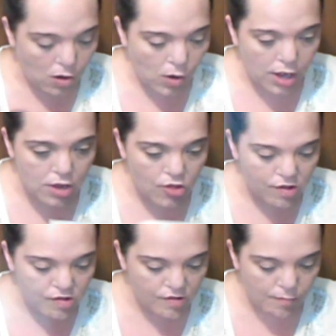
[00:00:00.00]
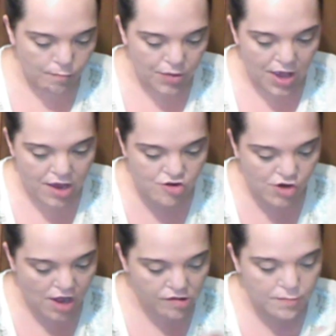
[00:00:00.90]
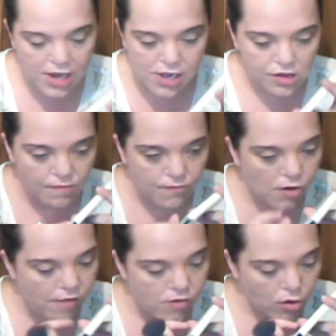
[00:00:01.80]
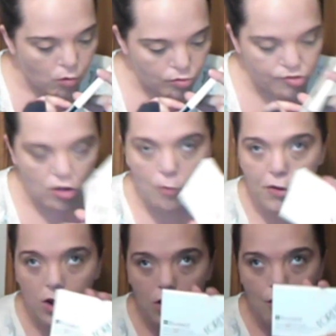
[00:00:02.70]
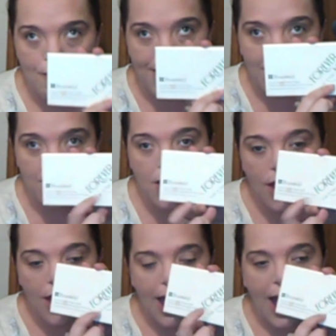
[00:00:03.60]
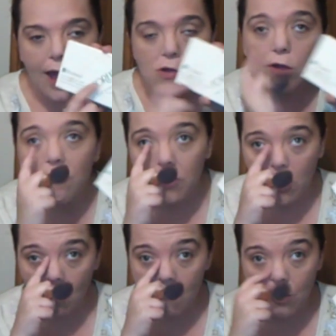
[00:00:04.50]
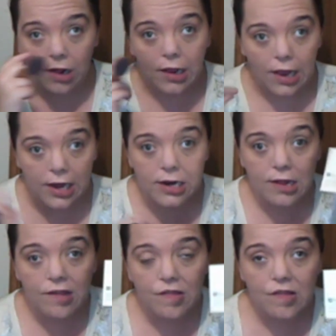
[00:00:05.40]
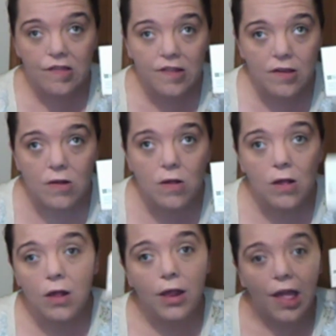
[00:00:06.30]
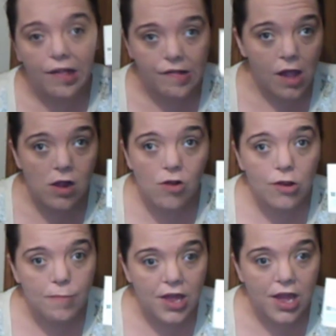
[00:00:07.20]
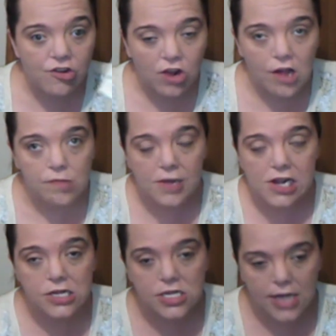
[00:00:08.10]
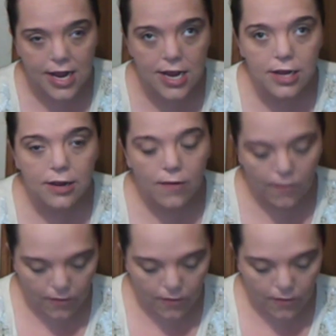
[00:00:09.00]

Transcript: And going into this BH Cosmetics Forever Nude Sculpt and Glow Palette, I don't even know if you can get this still. It's not on the BH Cosmetics site,